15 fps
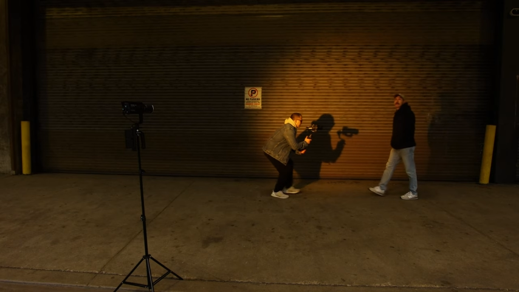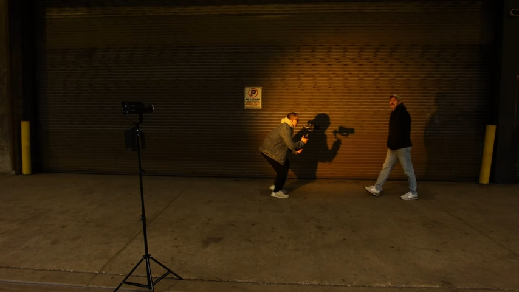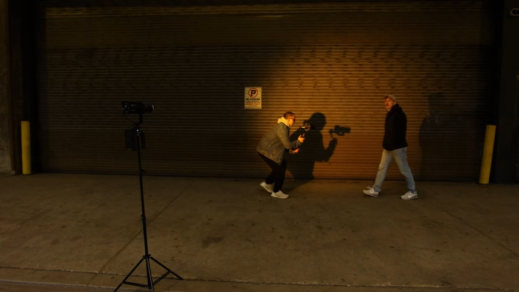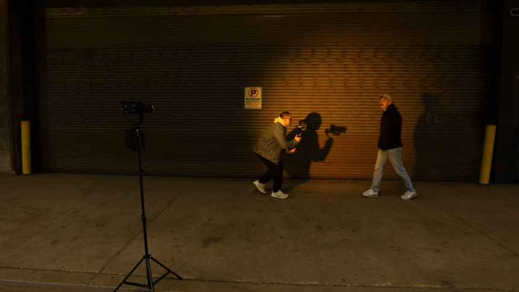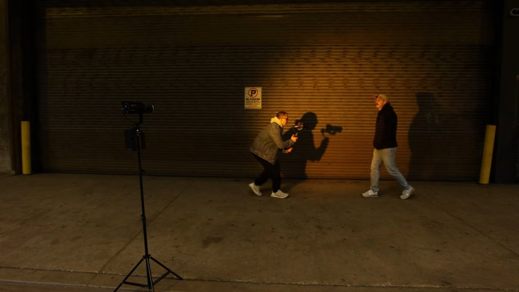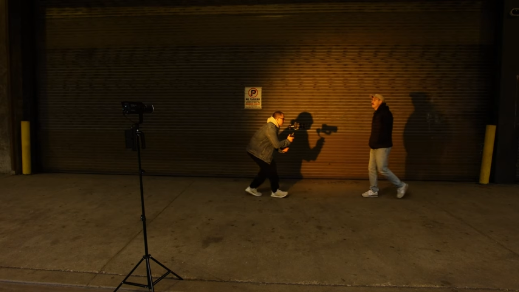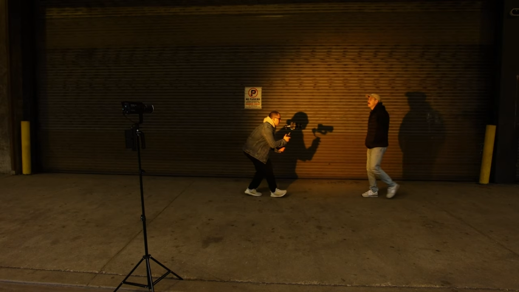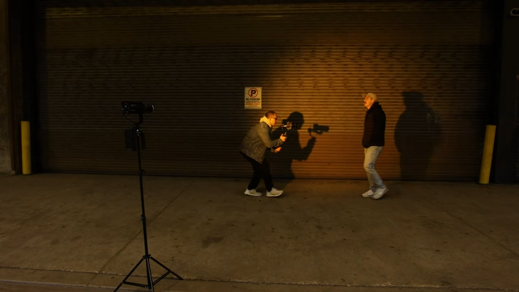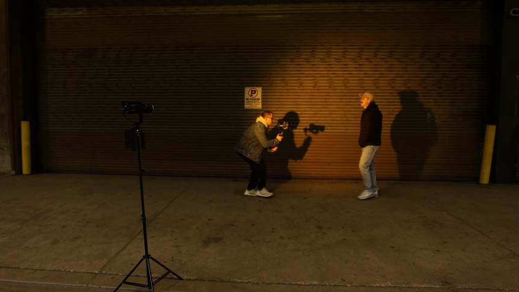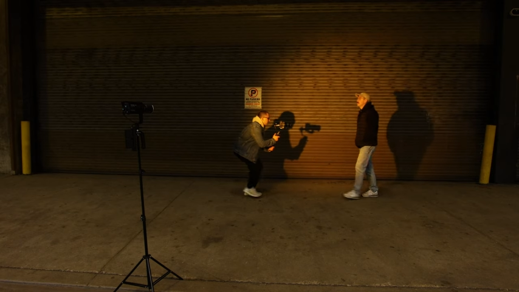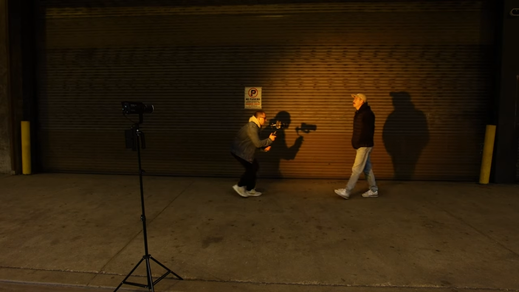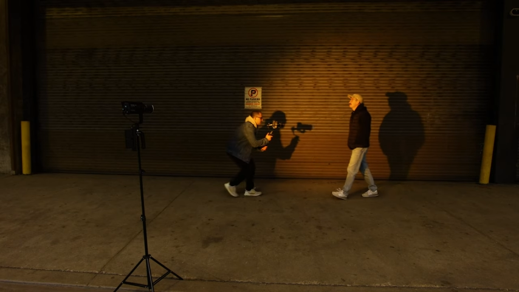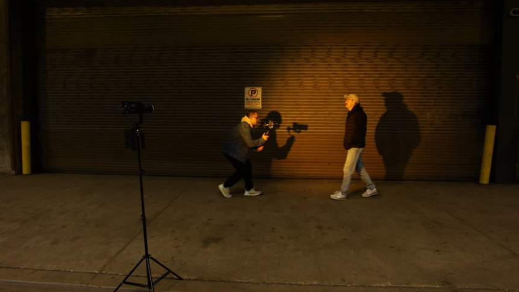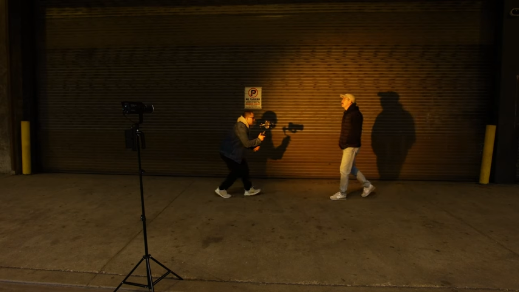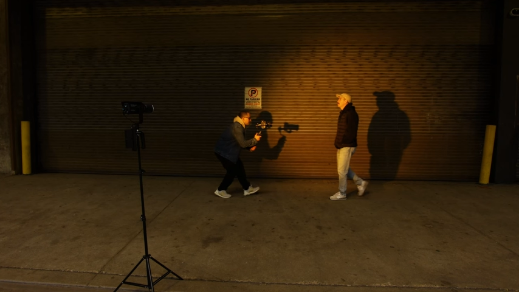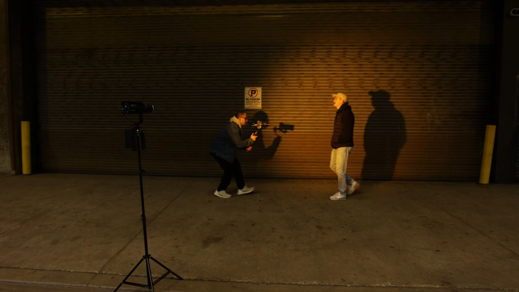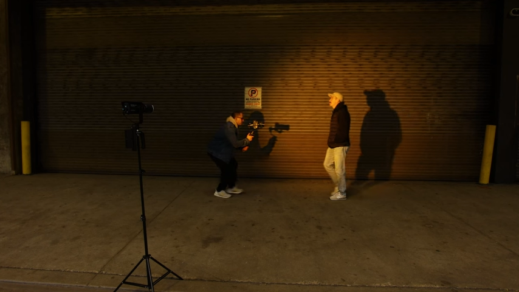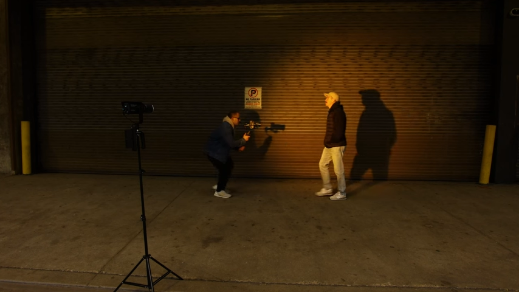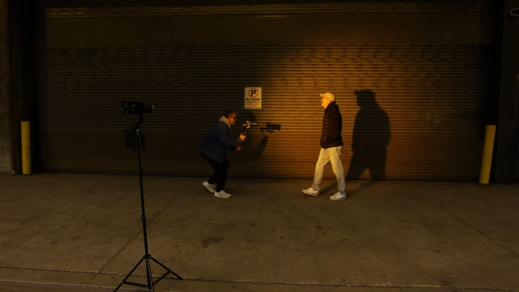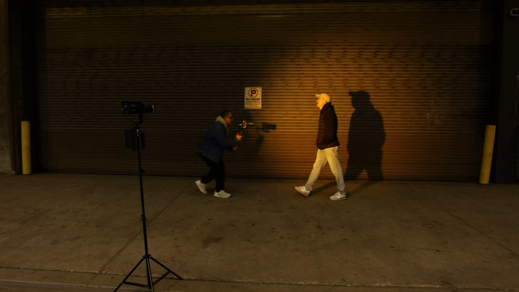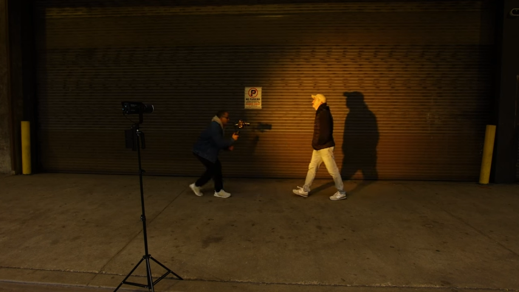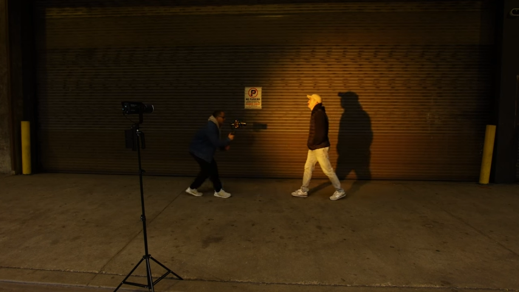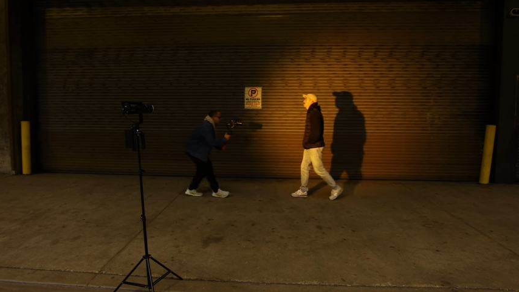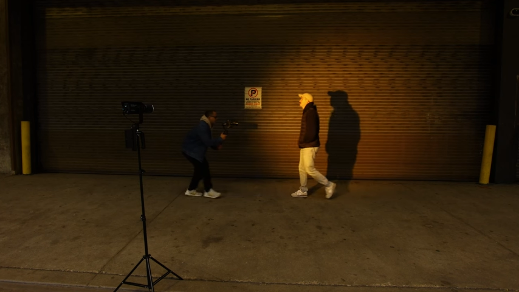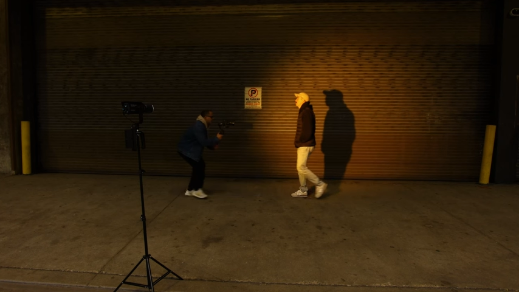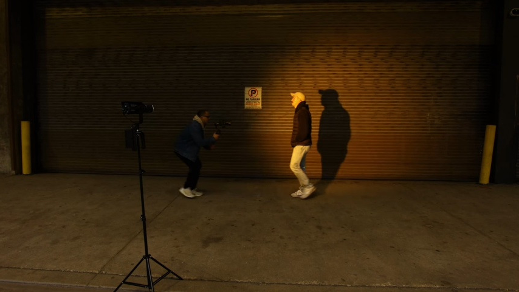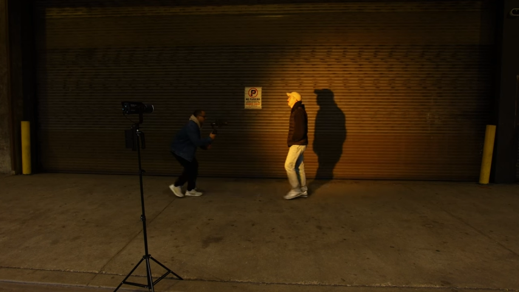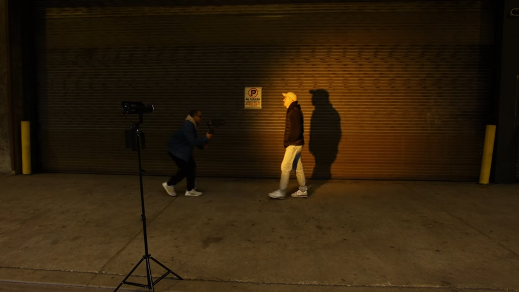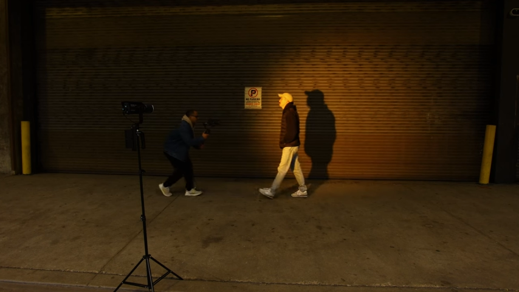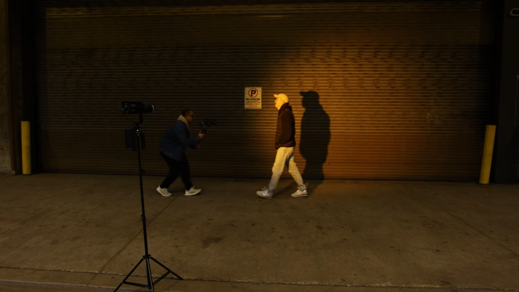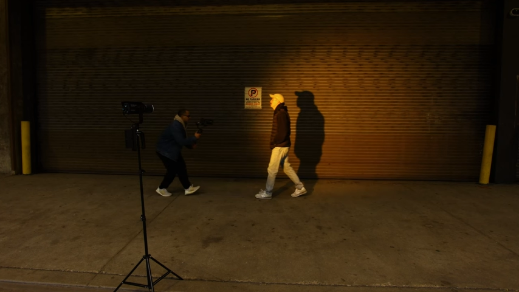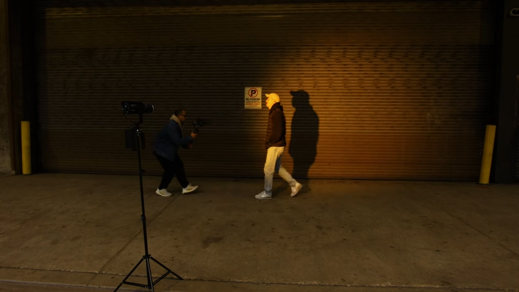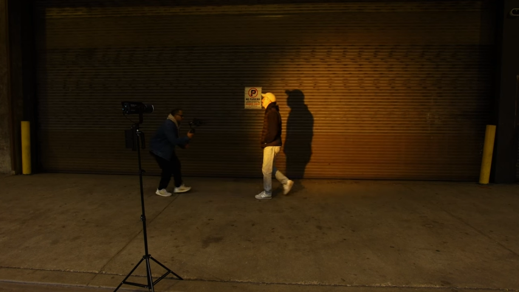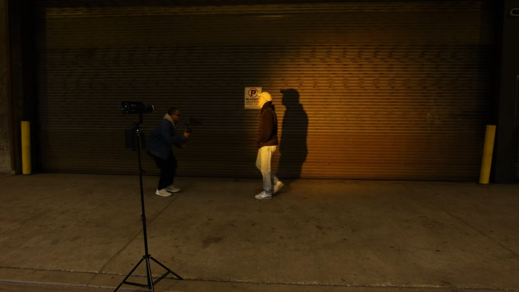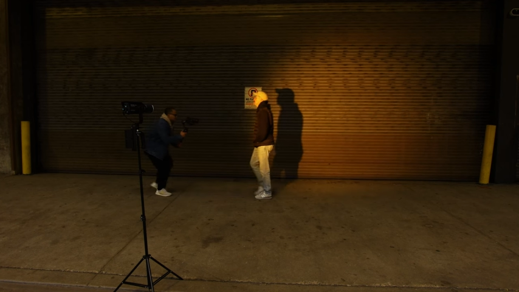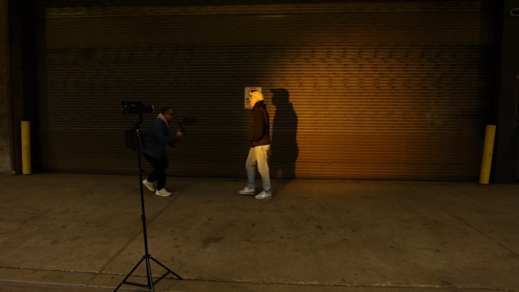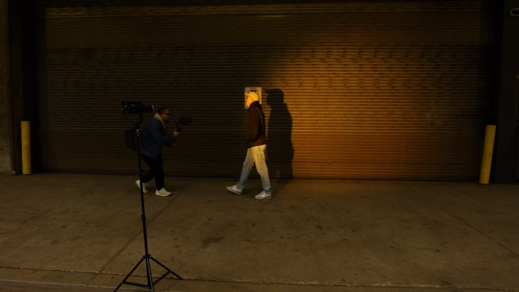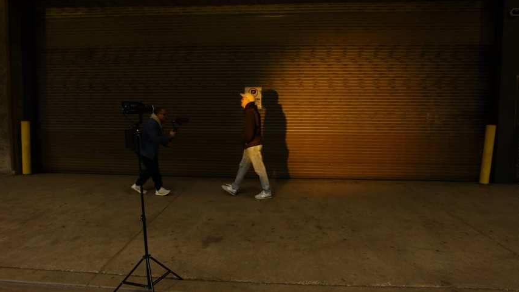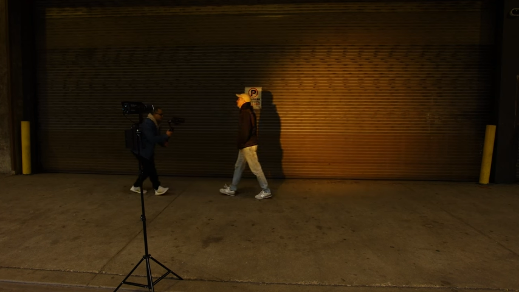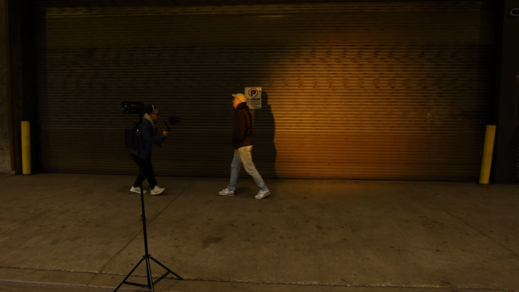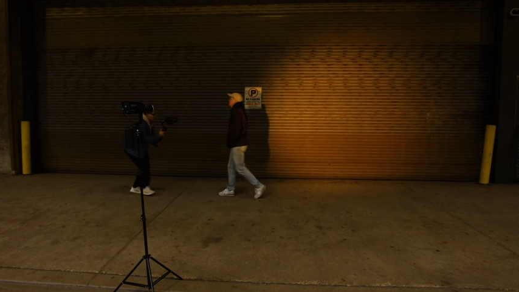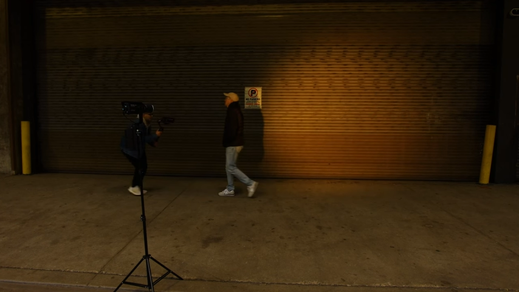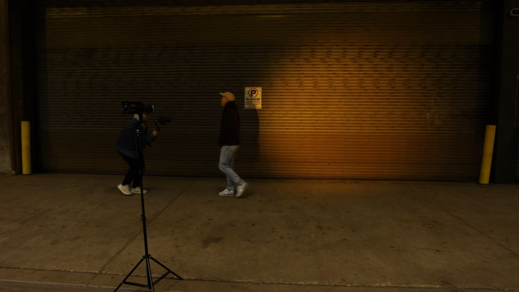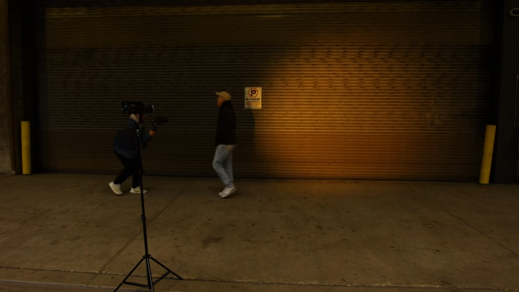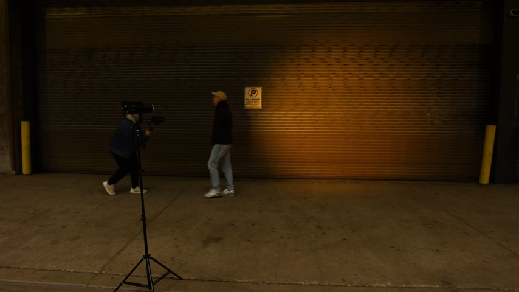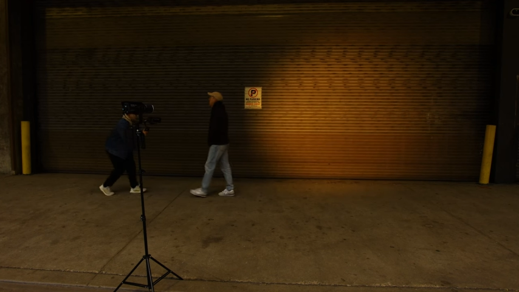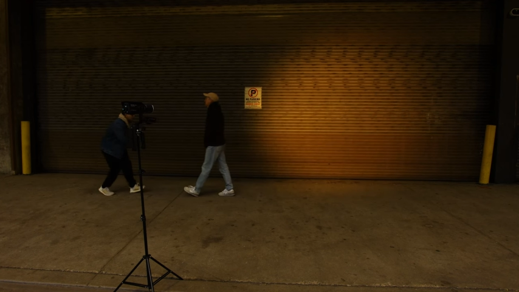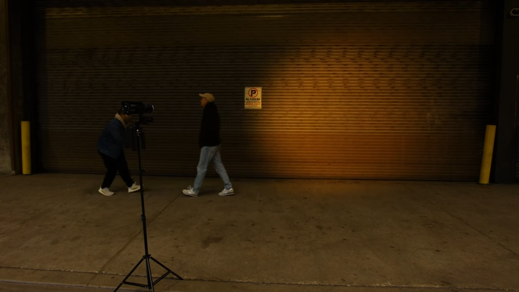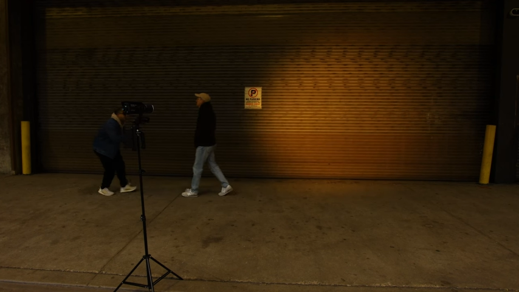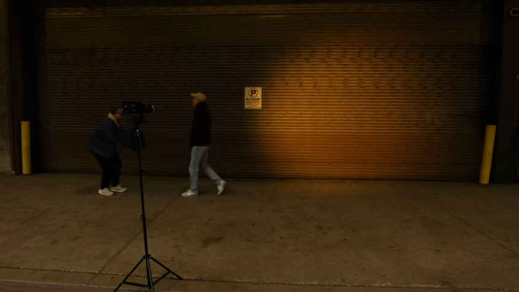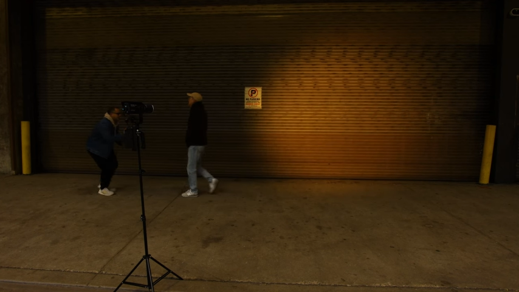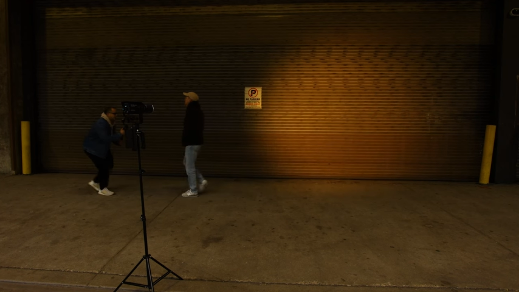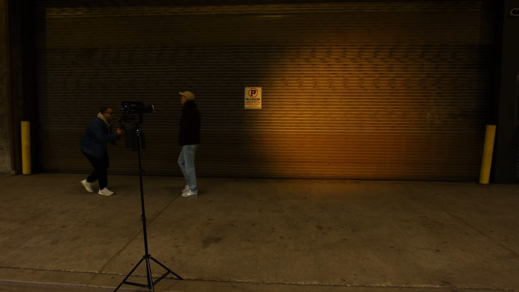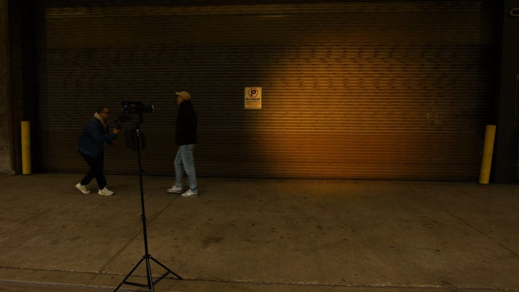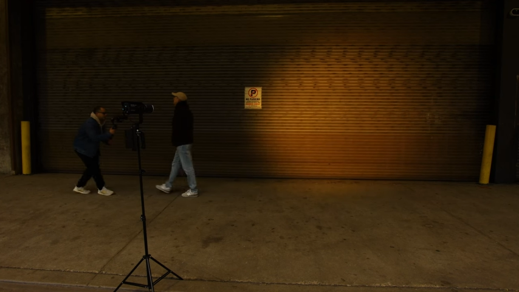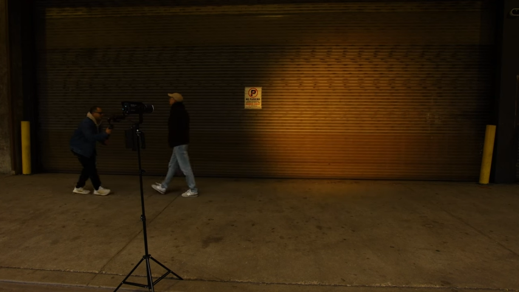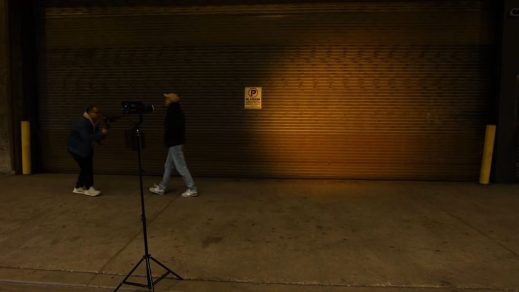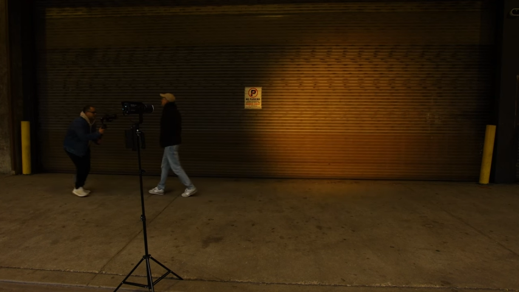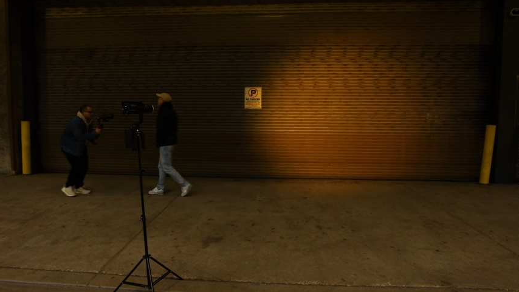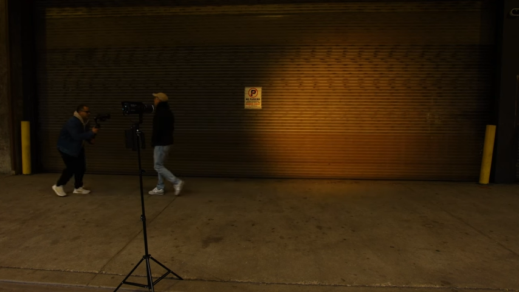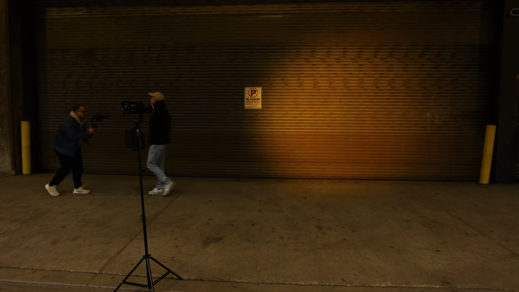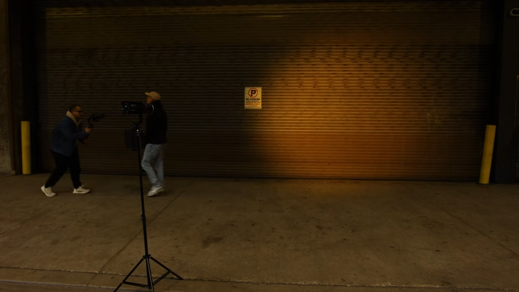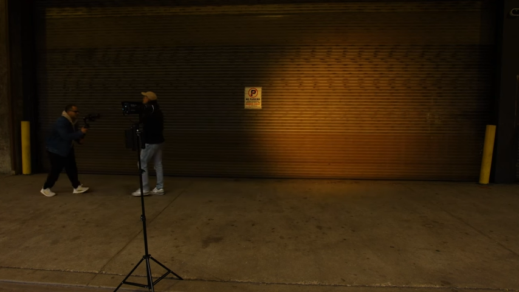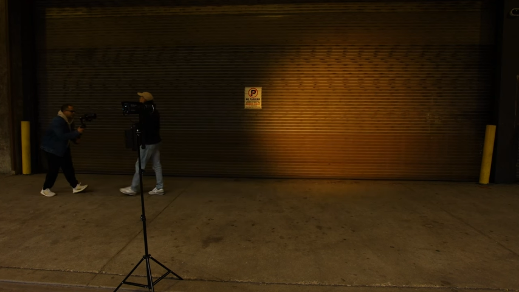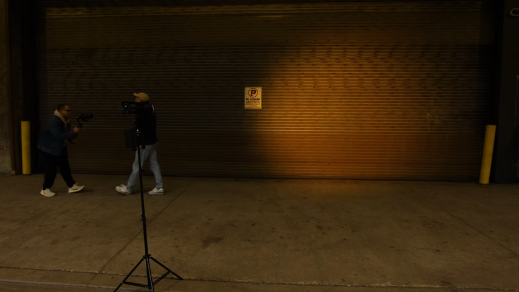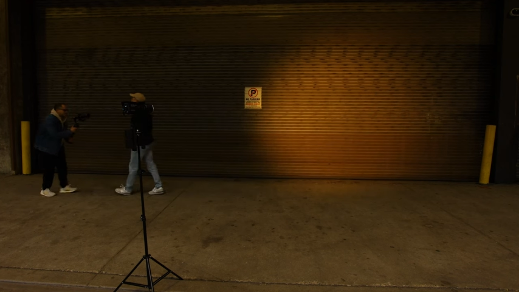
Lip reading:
No face is visible, so there are no lips to read.